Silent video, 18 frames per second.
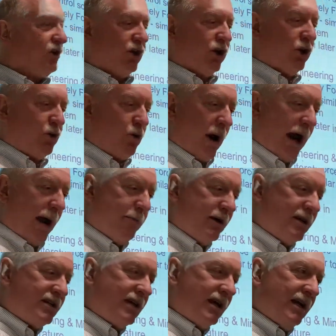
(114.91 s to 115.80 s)
You could
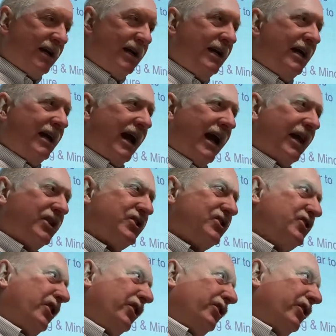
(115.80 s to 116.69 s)
grab it and
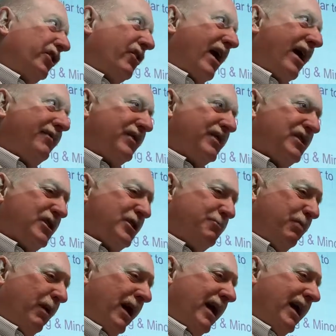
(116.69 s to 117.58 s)
steer your graphics
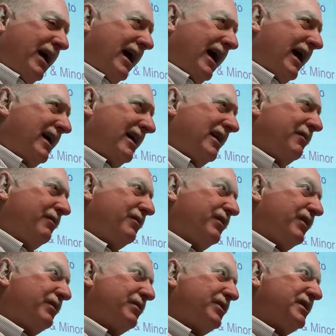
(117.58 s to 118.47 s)
display, and
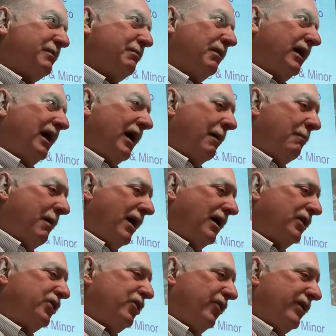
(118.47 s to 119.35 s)
if it was a
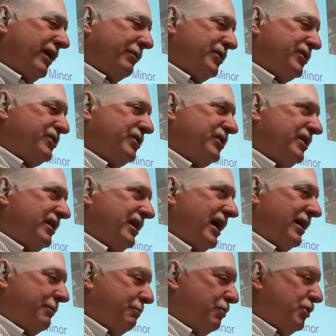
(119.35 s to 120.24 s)
molecule that was
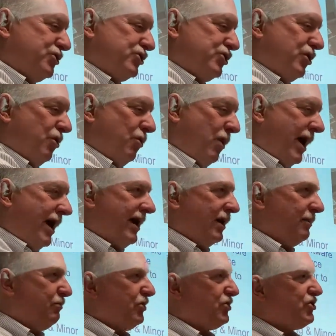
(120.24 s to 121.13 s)
going to push you
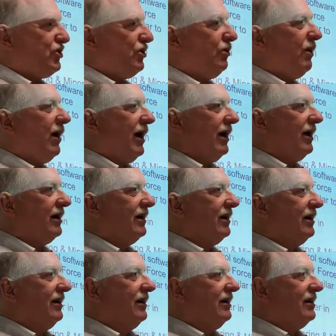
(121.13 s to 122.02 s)
away, it'd push you away.
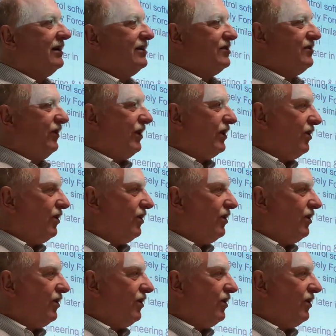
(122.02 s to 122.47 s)
It's very